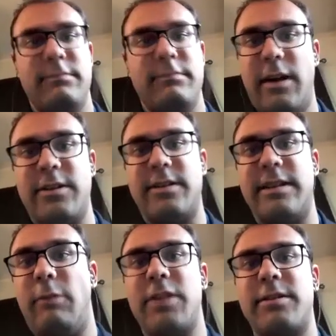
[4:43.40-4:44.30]
not just
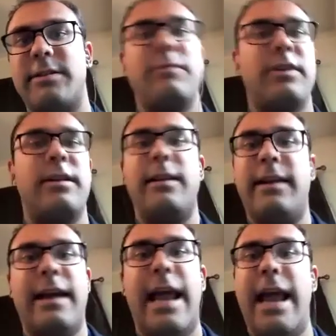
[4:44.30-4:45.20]
in Washington State, but
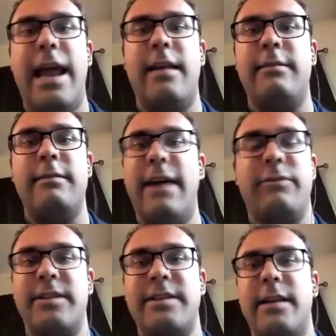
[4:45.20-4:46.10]
in
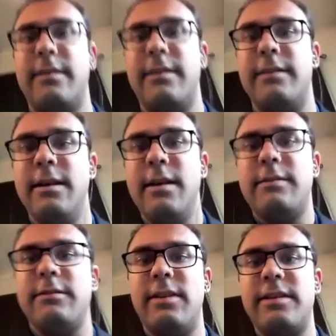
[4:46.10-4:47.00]
every state in
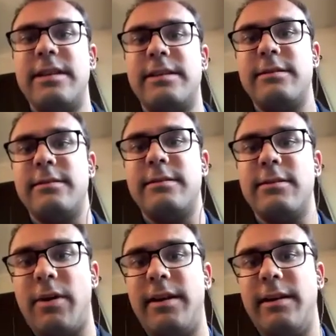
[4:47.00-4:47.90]
the United States is
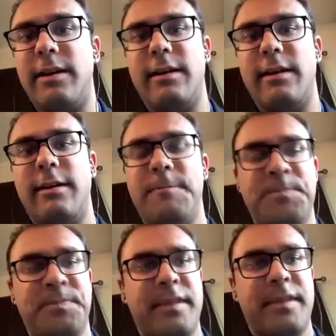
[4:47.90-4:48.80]
operating
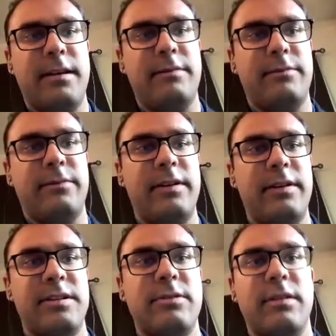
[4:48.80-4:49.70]
very
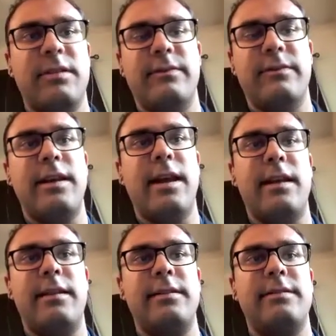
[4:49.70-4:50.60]
destructively,
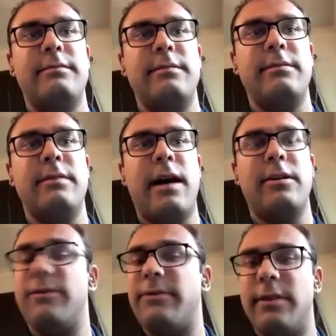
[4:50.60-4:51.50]
and it's not
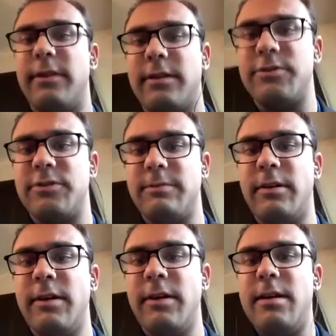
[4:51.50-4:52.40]
good for the
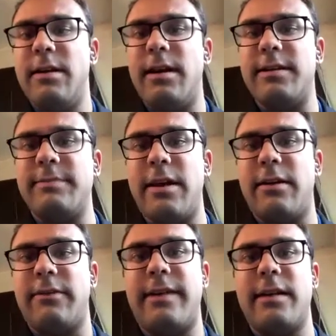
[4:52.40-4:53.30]
consumer. As a matter
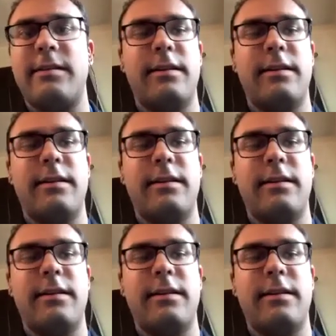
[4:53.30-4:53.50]
of fact,